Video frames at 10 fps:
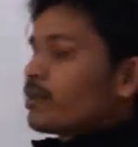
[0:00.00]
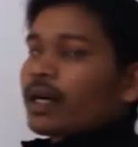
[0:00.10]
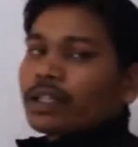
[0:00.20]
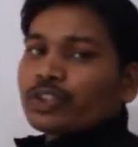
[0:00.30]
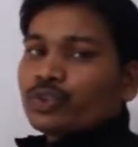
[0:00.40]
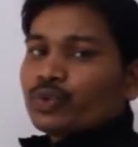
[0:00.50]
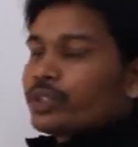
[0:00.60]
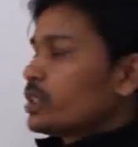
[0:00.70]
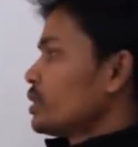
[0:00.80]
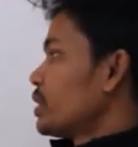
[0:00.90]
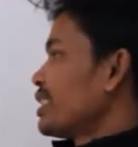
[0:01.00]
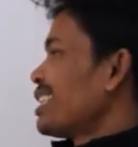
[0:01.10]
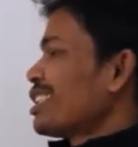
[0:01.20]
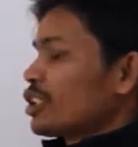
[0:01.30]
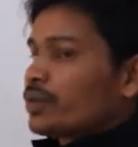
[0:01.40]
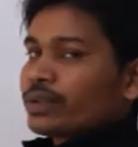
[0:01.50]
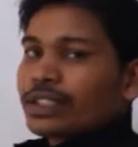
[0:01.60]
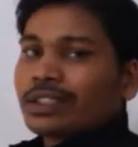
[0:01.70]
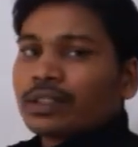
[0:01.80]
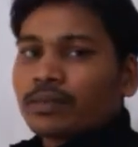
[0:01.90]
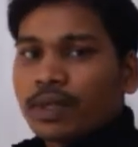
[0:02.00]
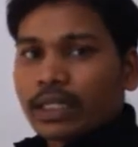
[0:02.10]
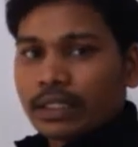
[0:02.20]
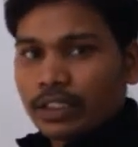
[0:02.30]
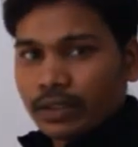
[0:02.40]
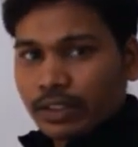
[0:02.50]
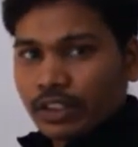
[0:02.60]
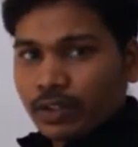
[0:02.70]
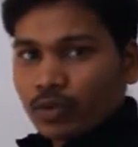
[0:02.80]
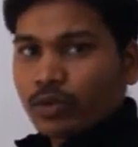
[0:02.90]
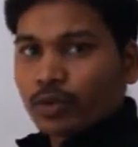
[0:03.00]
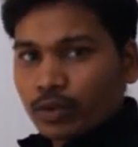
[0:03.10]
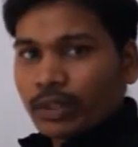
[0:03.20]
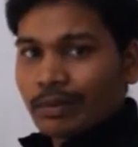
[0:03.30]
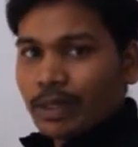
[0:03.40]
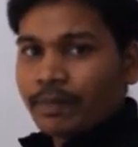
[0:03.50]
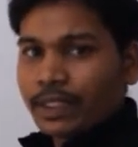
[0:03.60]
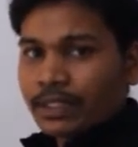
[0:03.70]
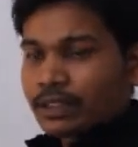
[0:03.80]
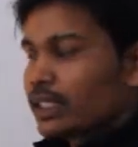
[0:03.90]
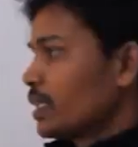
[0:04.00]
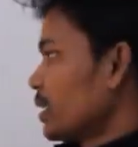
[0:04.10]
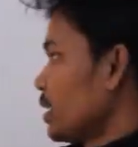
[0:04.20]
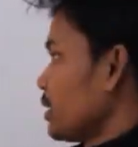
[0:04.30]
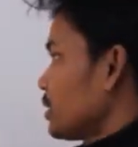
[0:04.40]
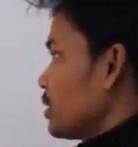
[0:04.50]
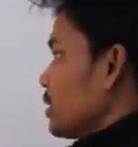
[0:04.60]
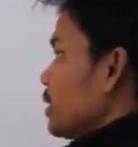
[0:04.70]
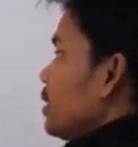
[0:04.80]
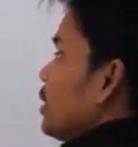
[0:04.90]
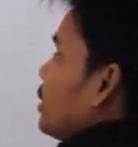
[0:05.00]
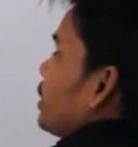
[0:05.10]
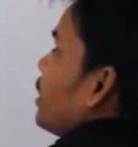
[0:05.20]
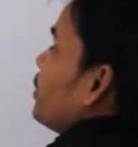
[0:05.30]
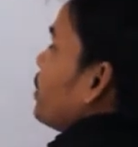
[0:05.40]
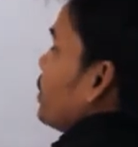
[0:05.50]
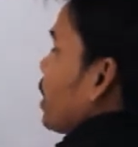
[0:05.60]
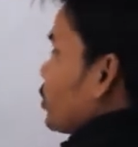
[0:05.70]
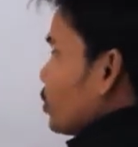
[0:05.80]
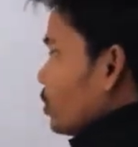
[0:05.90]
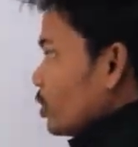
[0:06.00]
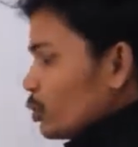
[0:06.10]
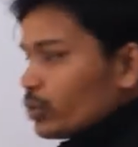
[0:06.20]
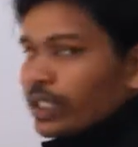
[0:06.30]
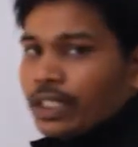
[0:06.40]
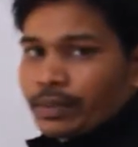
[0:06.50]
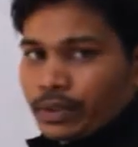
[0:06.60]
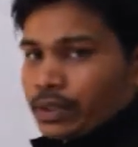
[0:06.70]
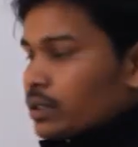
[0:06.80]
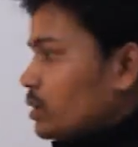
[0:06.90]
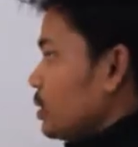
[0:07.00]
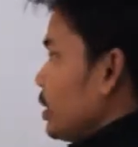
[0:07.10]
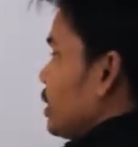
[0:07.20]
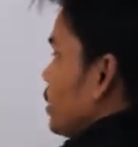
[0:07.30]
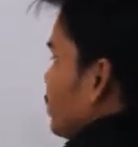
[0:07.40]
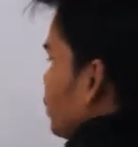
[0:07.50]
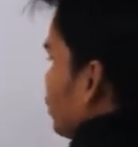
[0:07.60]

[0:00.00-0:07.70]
markers used is the DNA sequences for the chromosomal mappings, and they may be also two types, that is